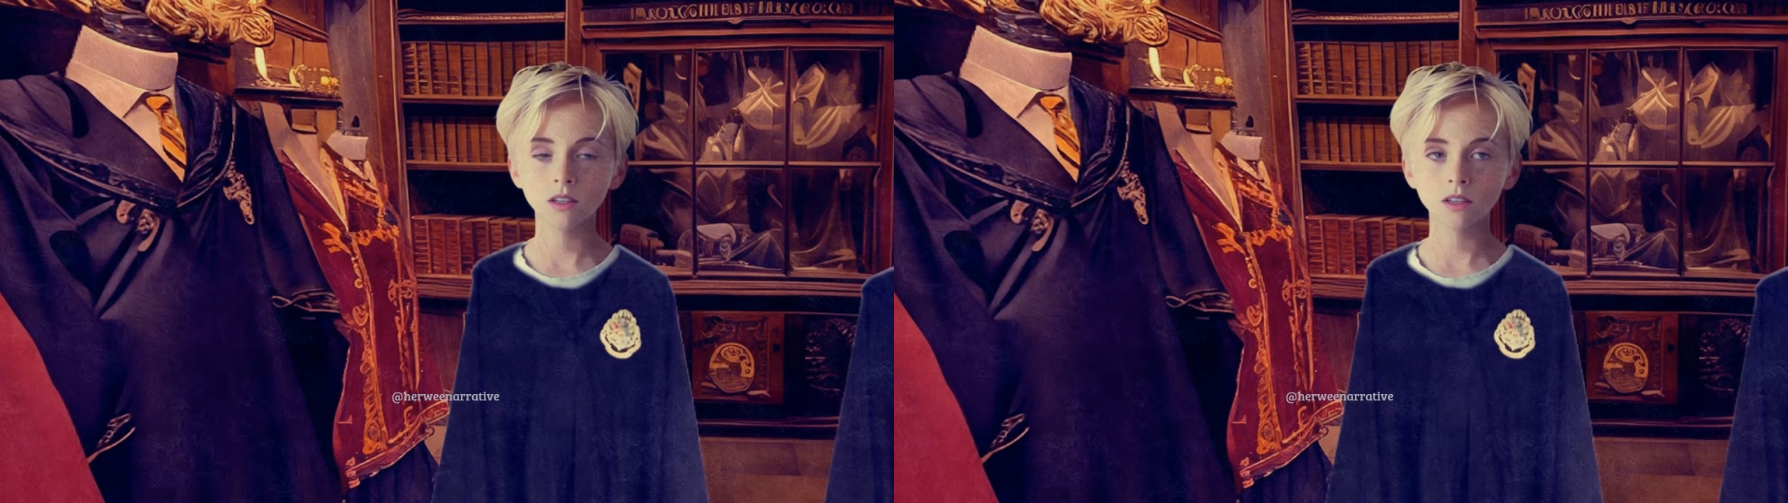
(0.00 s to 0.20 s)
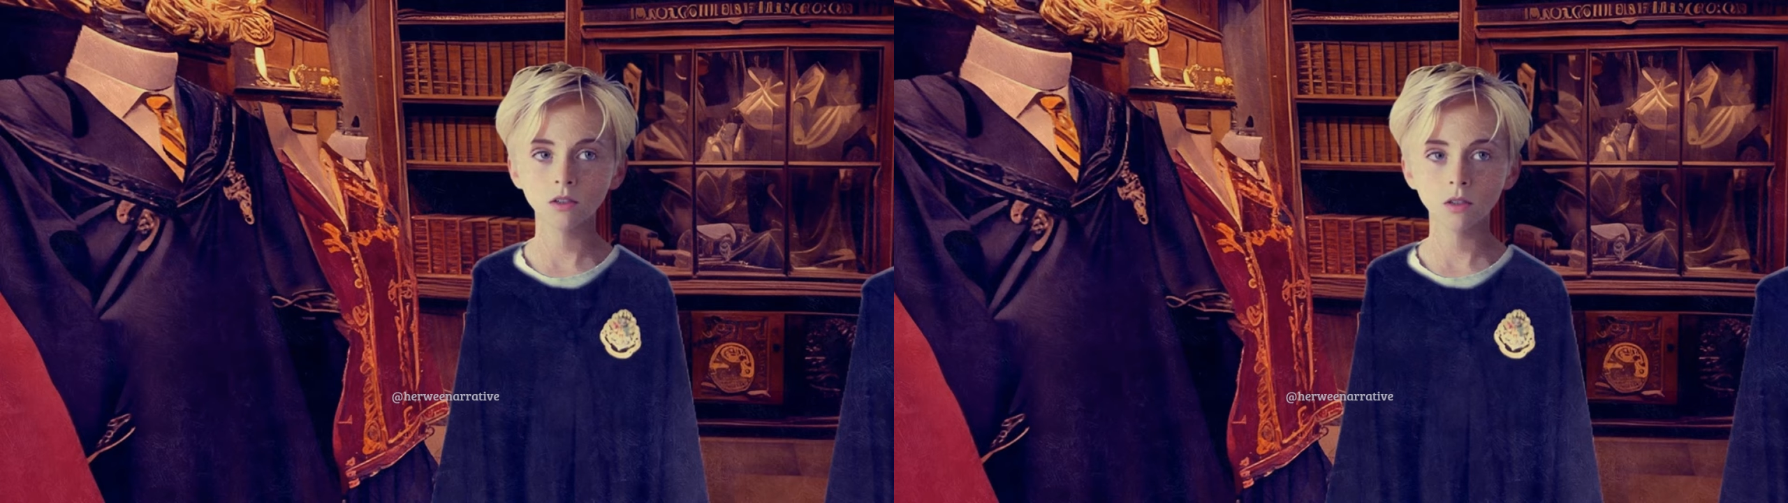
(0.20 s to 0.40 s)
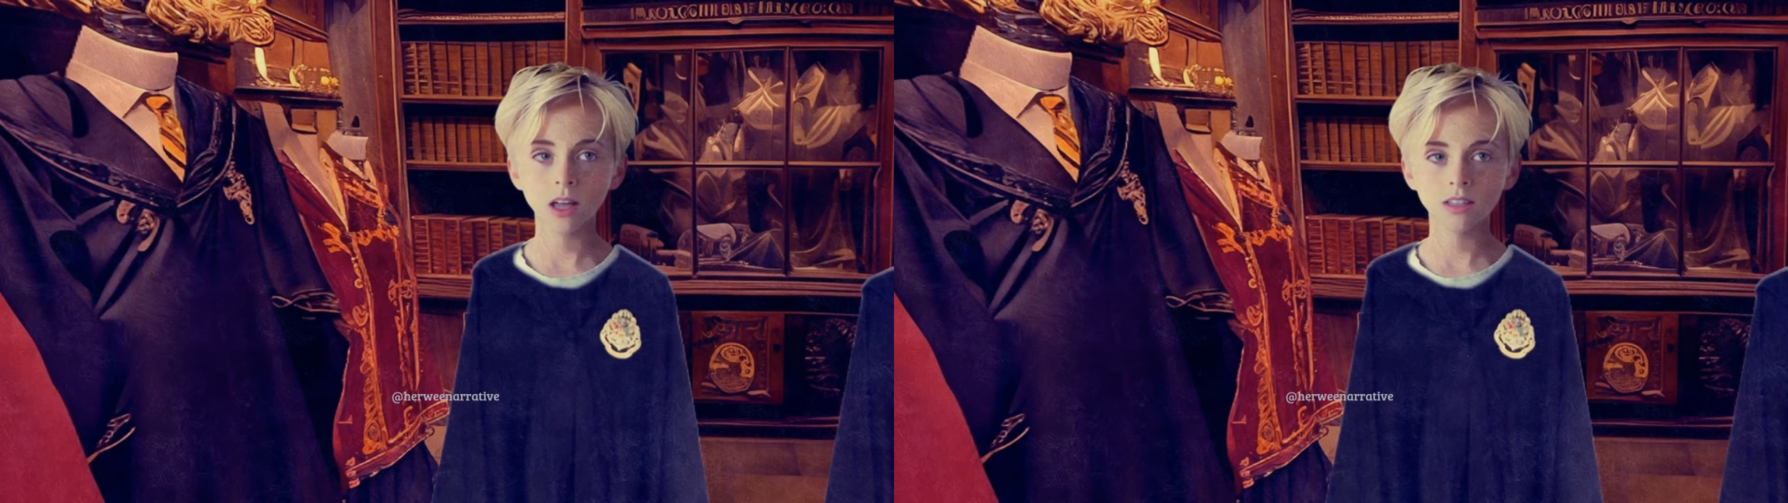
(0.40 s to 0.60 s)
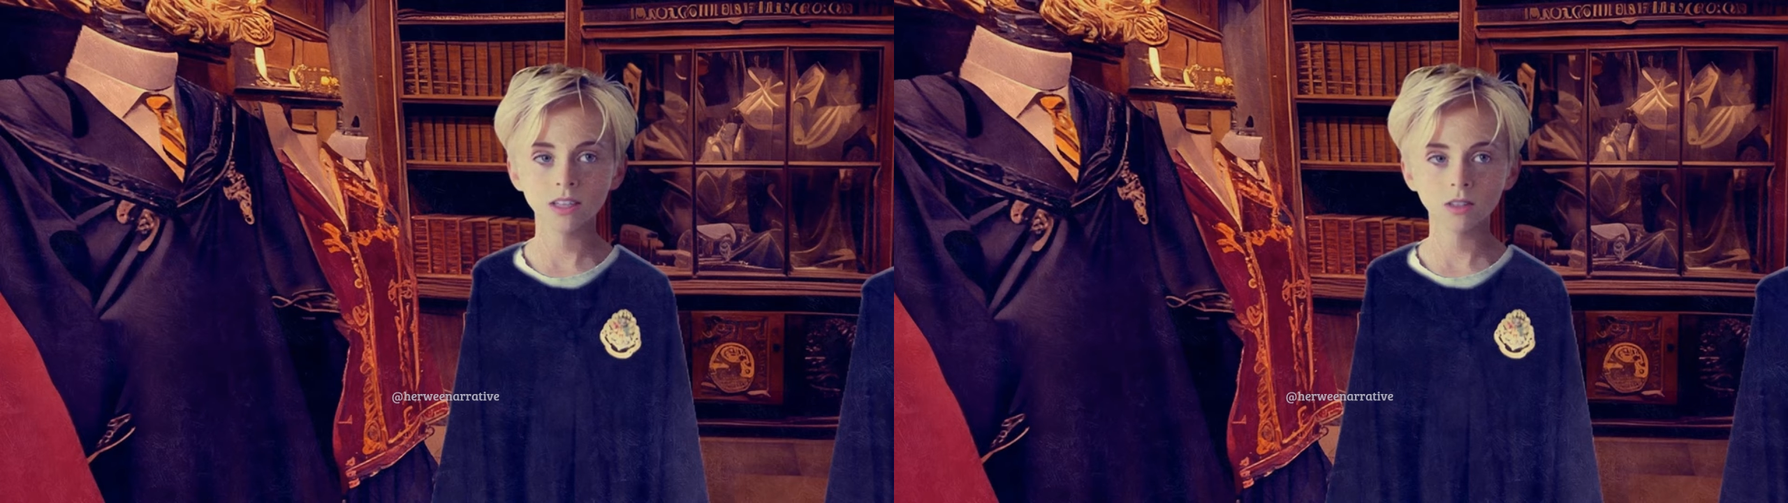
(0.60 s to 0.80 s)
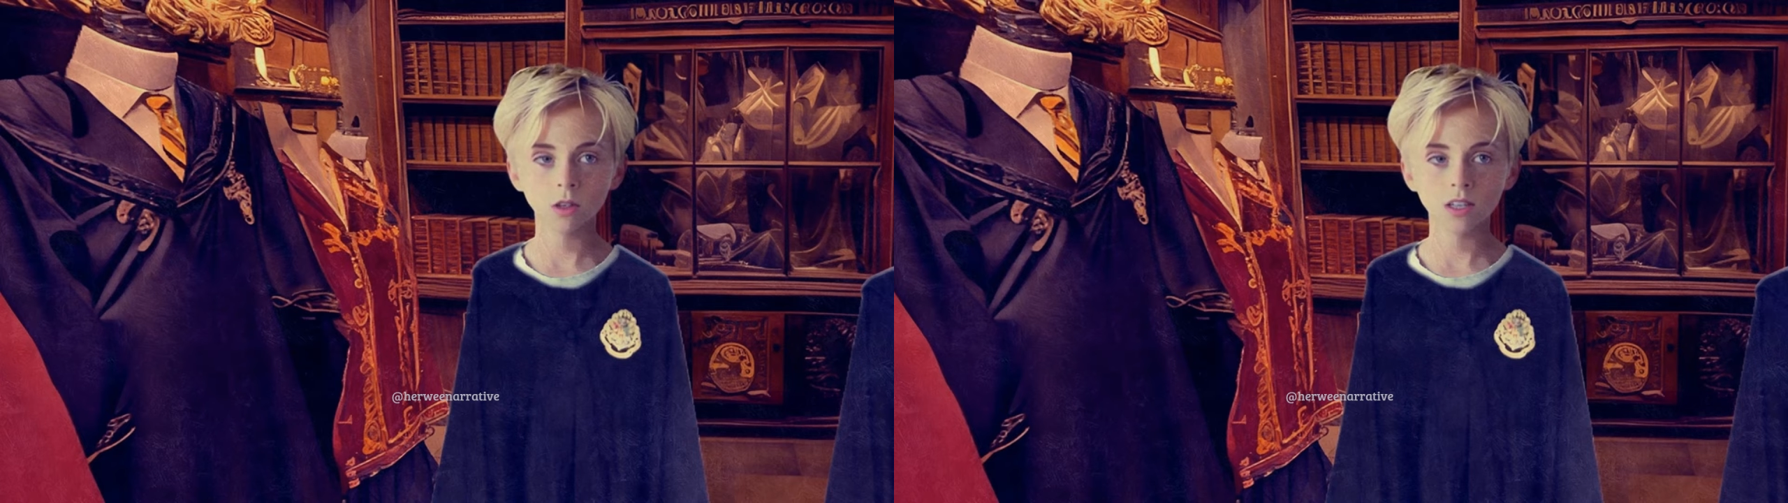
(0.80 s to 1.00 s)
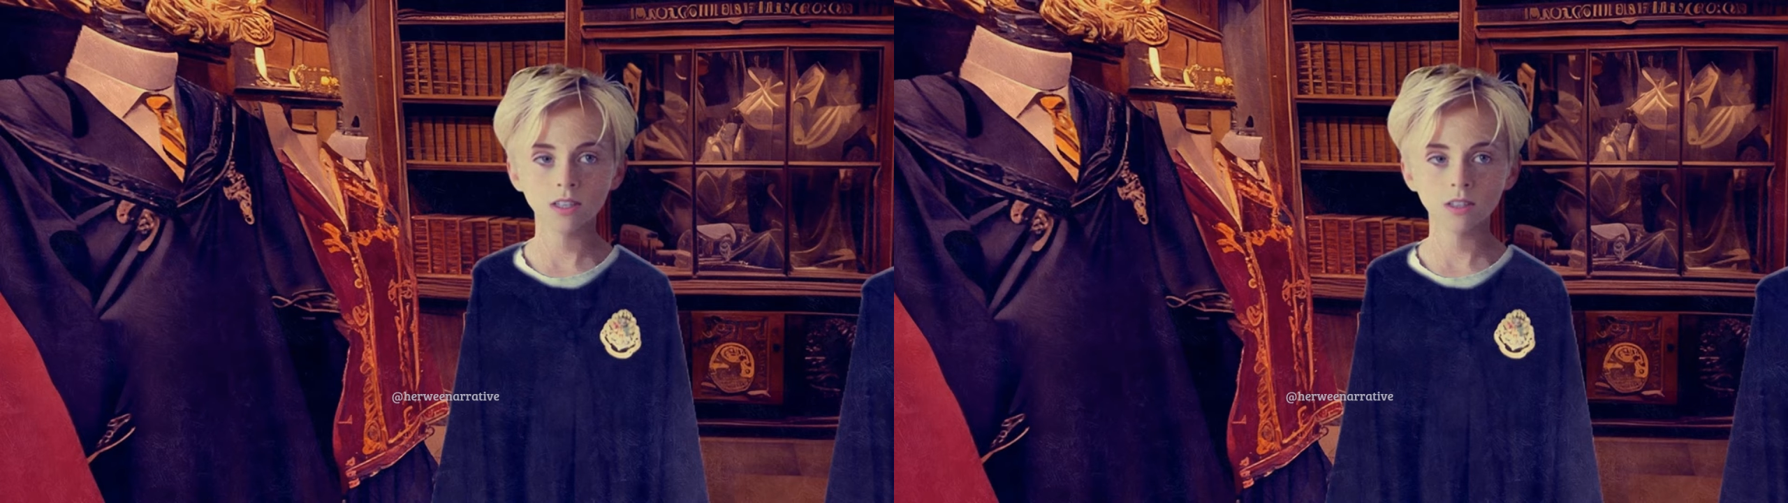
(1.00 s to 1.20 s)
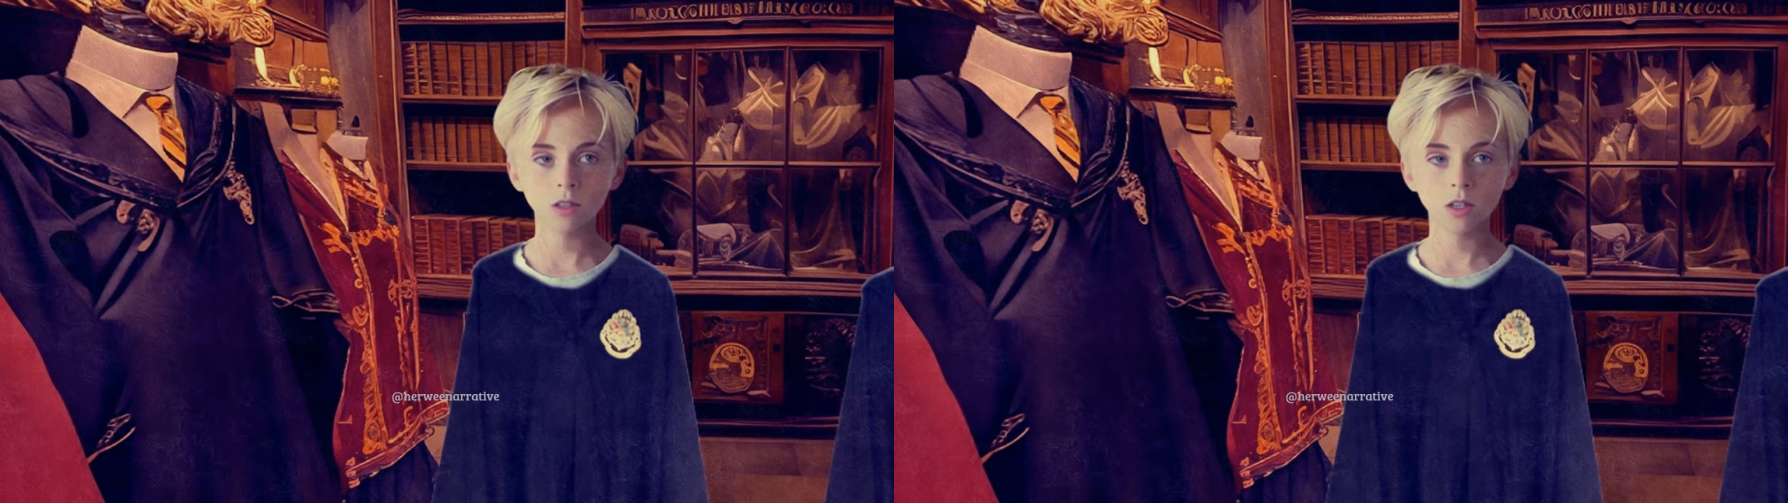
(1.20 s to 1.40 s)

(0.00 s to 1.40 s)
Why is he with you?